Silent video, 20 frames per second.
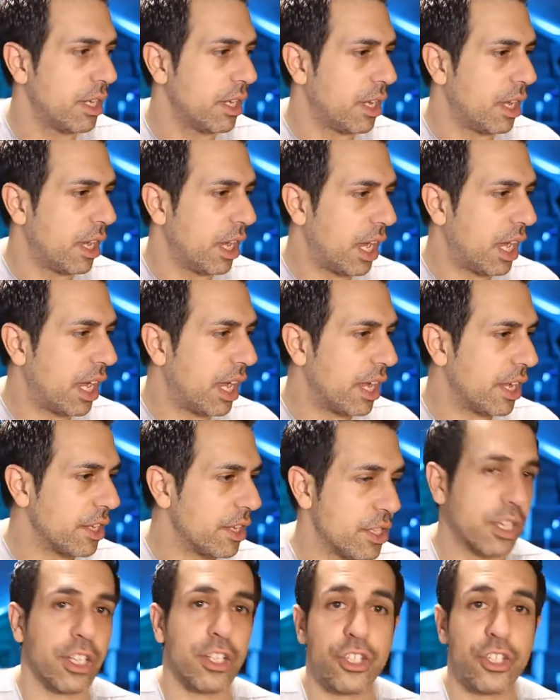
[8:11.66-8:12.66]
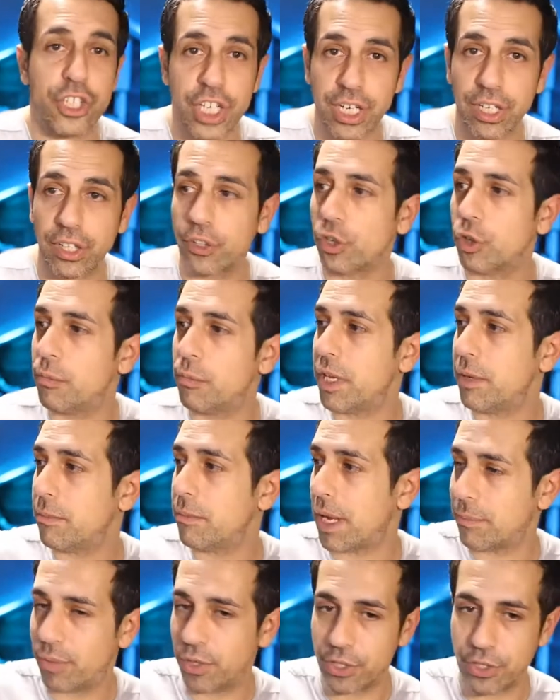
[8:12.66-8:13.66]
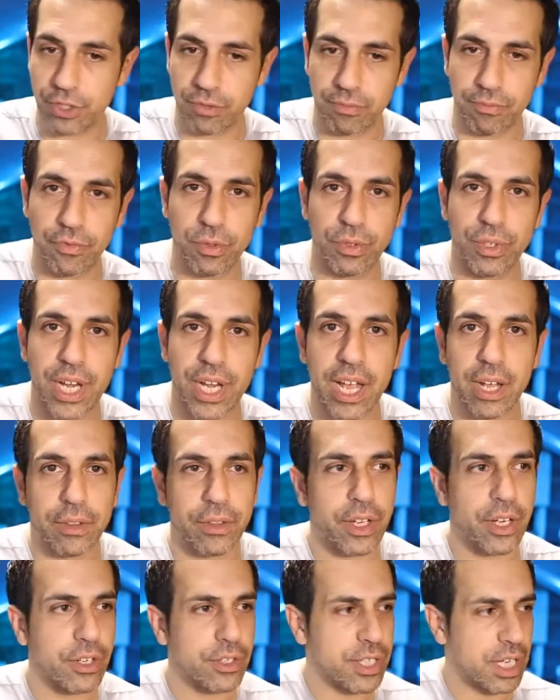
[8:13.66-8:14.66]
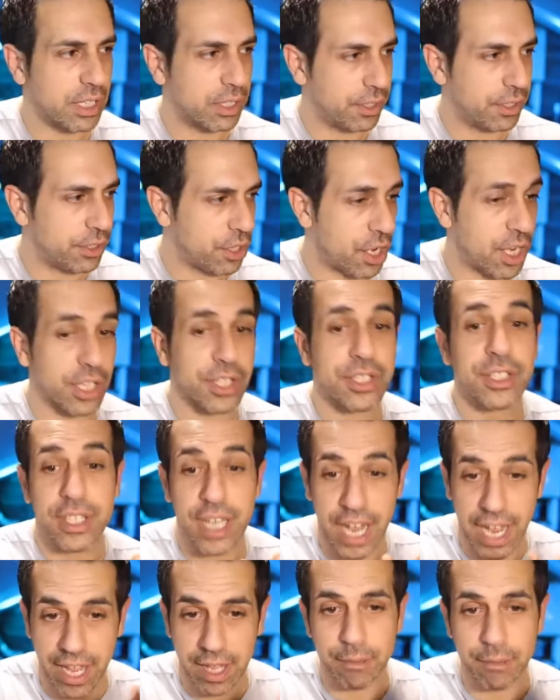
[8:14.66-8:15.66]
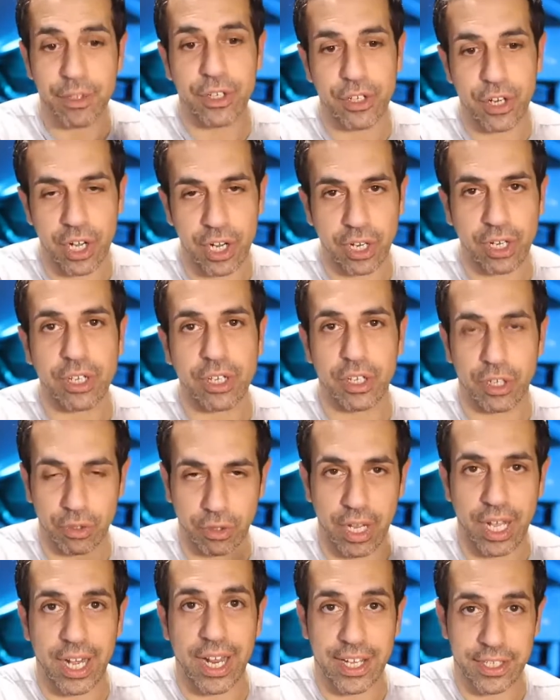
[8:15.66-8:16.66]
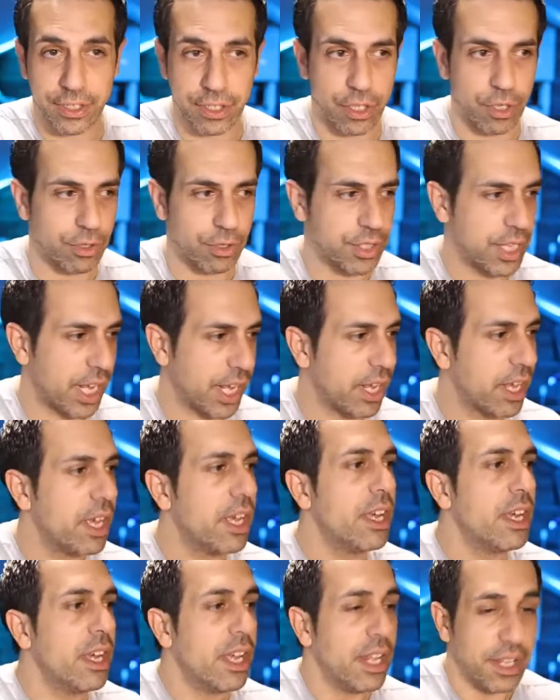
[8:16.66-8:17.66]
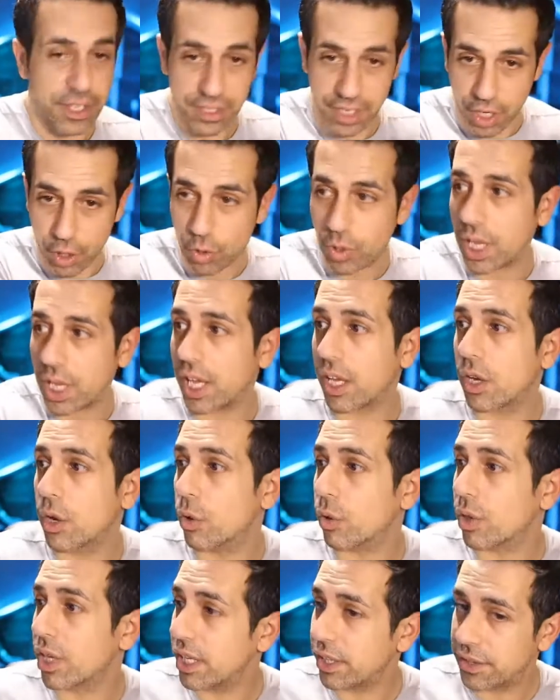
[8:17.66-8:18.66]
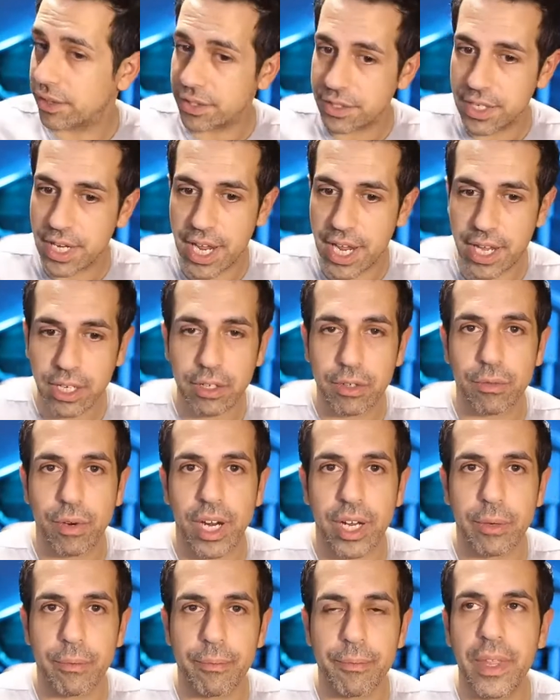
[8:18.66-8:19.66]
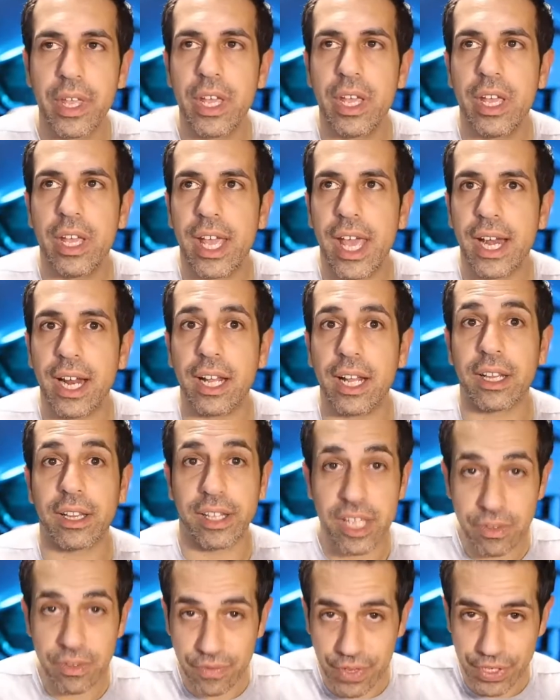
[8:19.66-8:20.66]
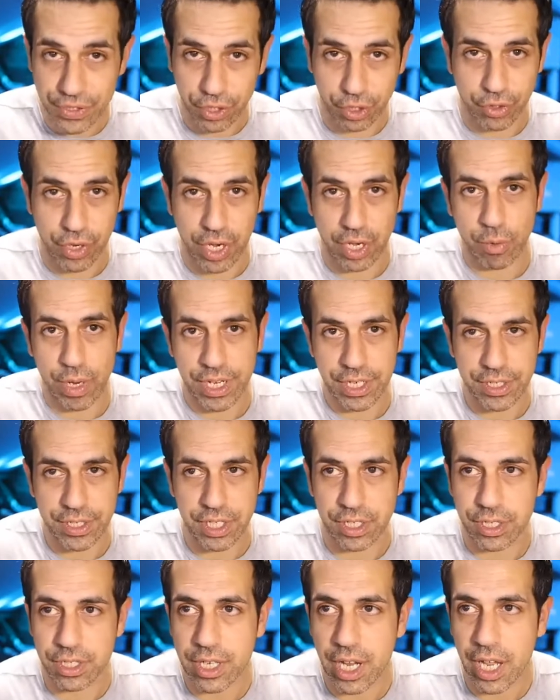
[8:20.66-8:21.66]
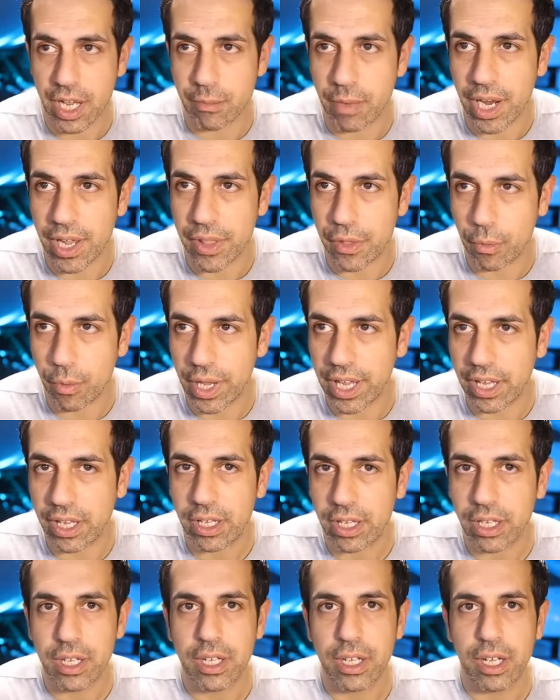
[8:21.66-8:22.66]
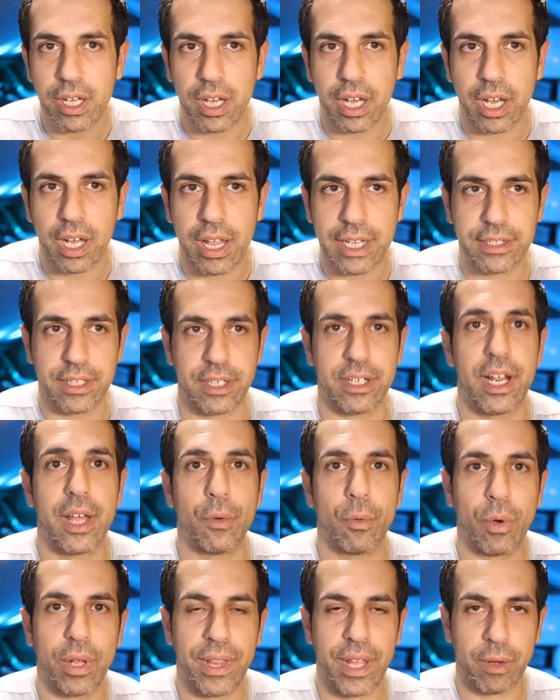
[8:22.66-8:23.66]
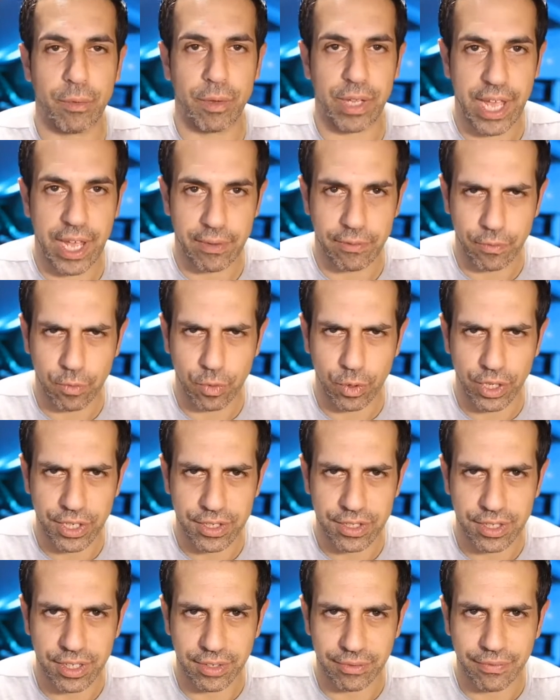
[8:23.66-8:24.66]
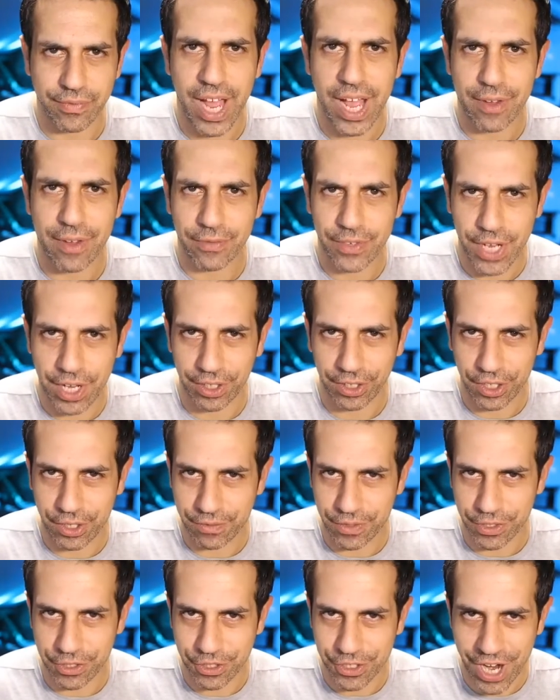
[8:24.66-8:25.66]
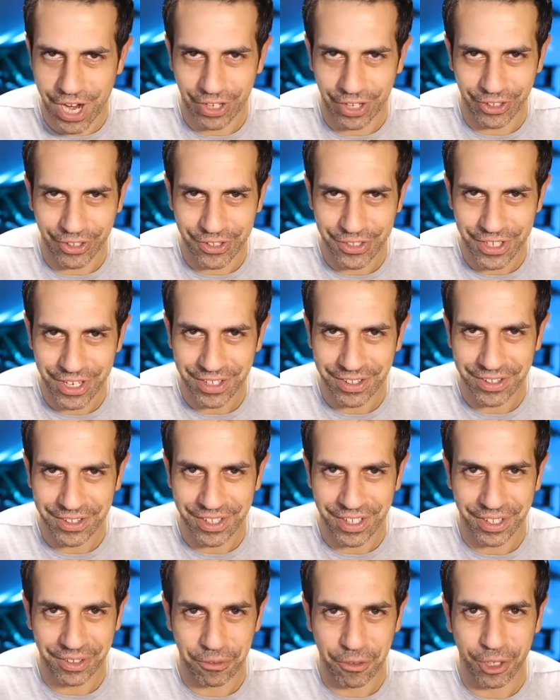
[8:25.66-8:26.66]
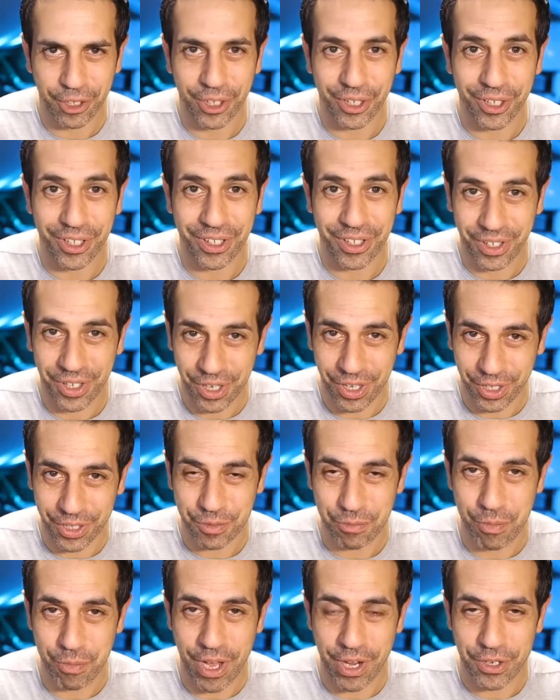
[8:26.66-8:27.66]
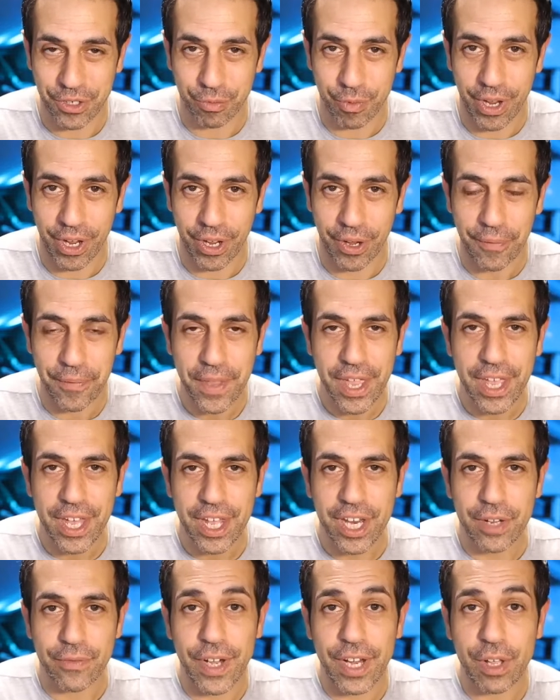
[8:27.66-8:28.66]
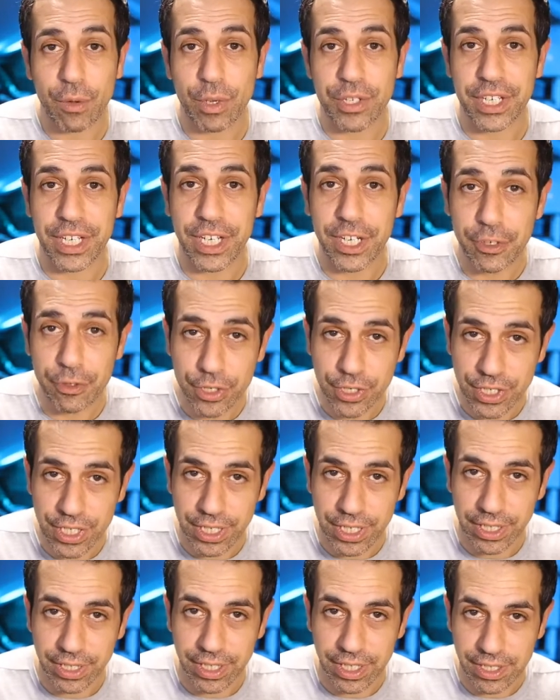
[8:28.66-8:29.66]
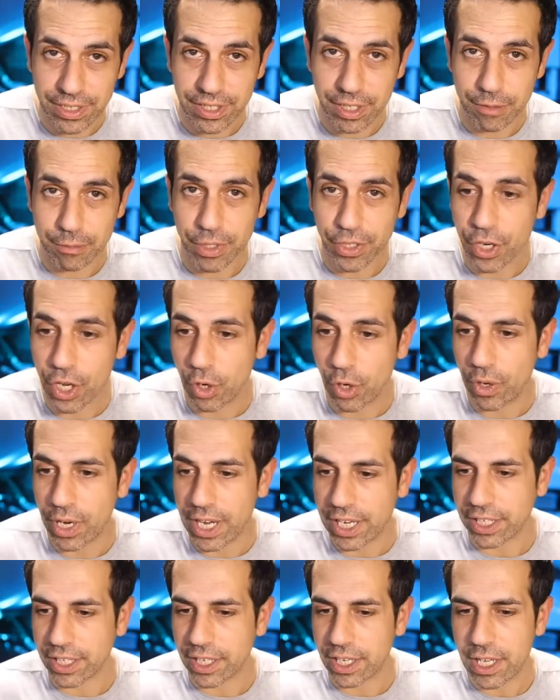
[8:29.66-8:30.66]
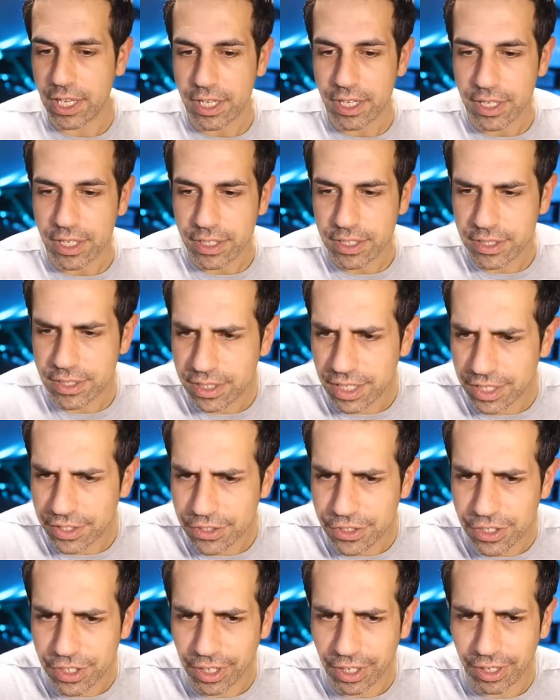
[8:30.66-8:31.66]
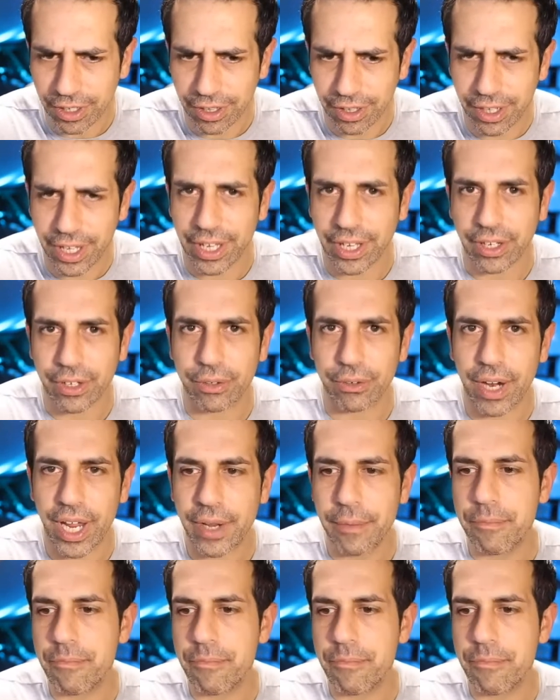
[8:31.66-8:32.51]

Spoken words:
You can cheat a little bit by putting some food down there, telling the dog stay, but the dog, kind of has to know stay. Then you say, okay, go get the snack, right? And leave it's a great way to teach stay, by the way. That's another one that we have for you is the 5-day leave it challenge. That thing really kicks butt as well. If anyone's interested in these, let me know and I can send you a link, right?